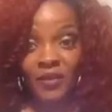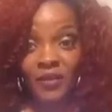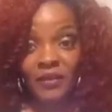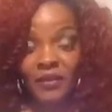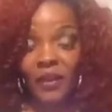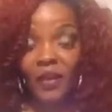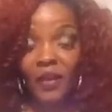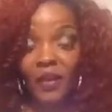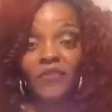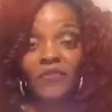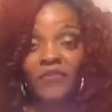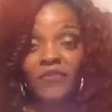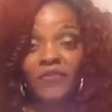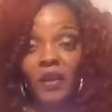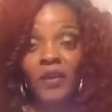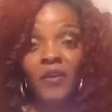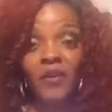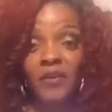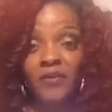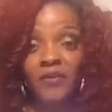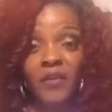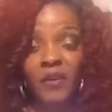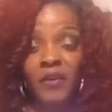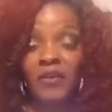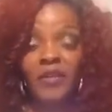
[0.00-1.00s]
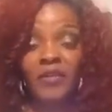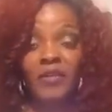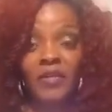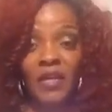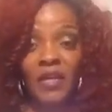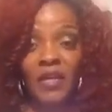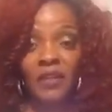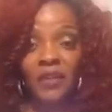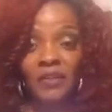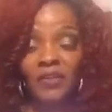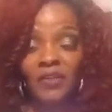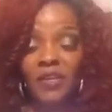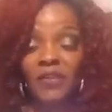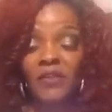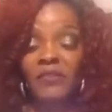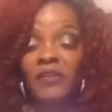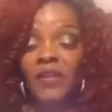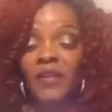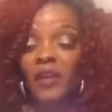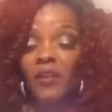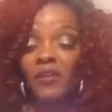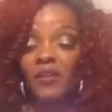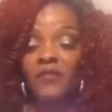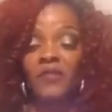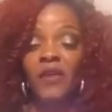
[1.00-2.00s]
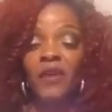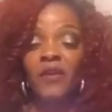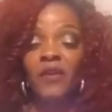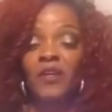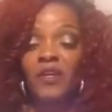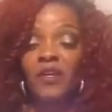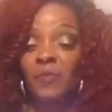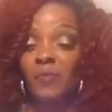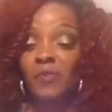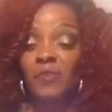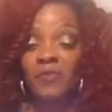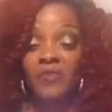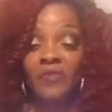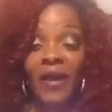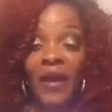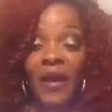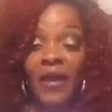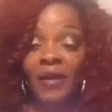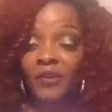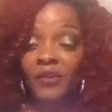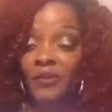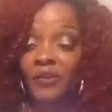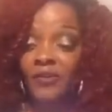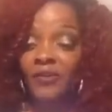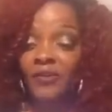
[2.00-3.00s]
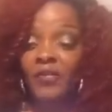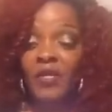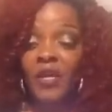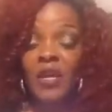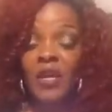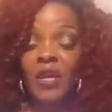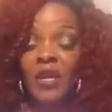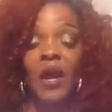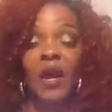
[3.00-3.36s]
They're very, very intelligent. They're very good providers.